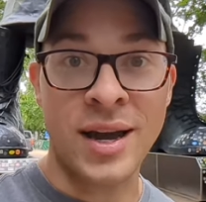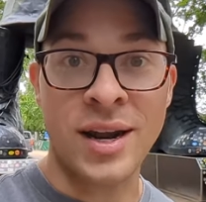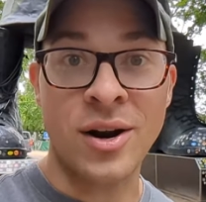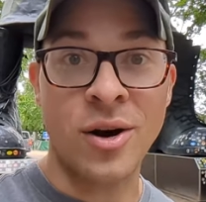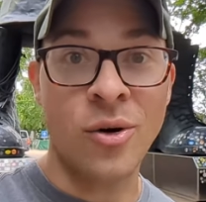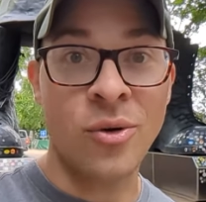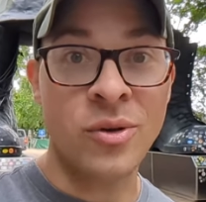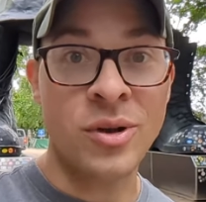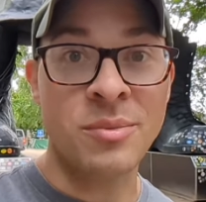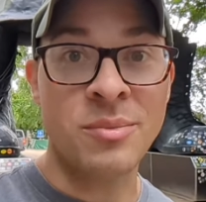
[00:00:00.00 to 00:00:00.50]
It
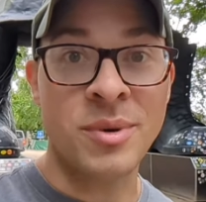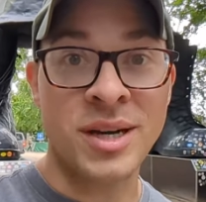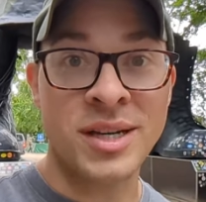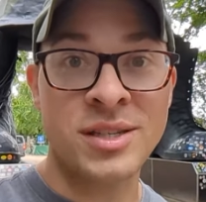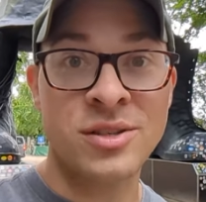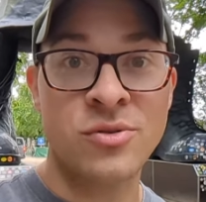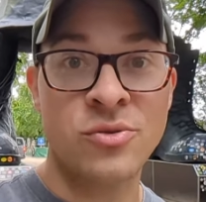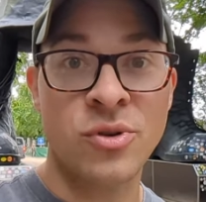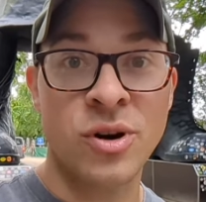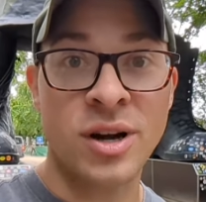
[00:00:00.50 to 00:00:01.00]
only
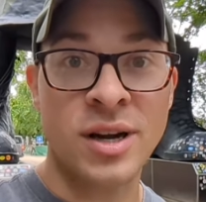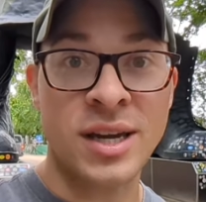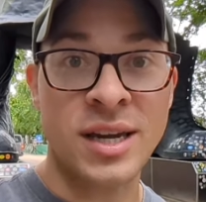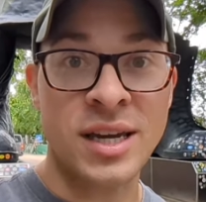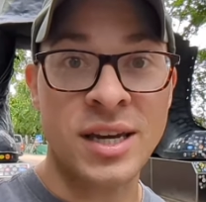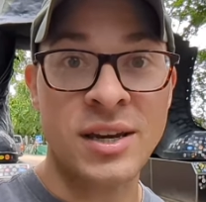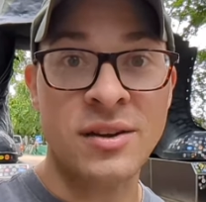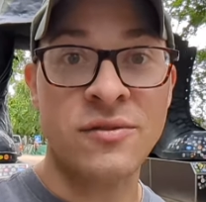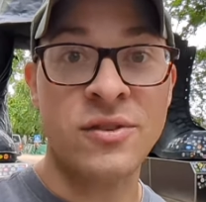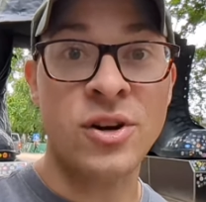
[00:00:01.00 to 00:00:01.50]
makes the ruck
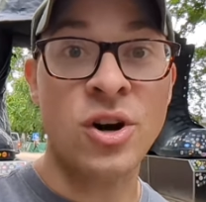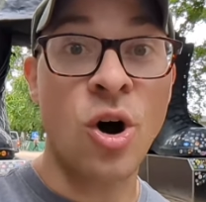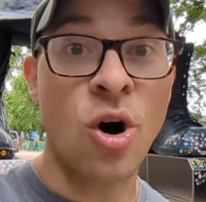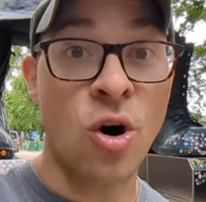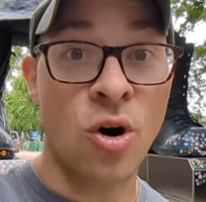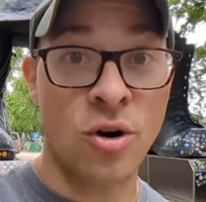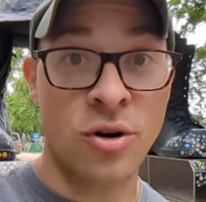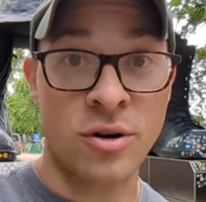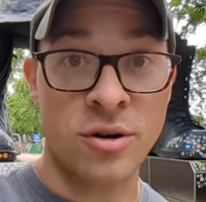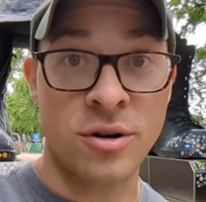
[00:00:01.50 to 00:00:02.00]
even
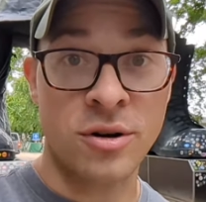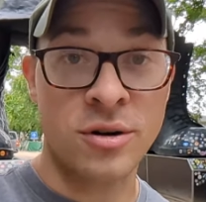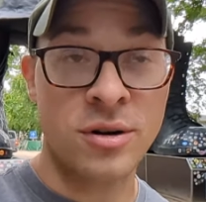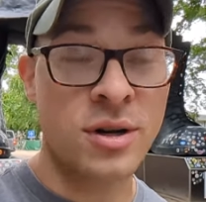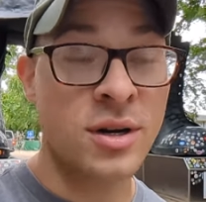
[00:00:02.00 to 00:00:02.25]
harder.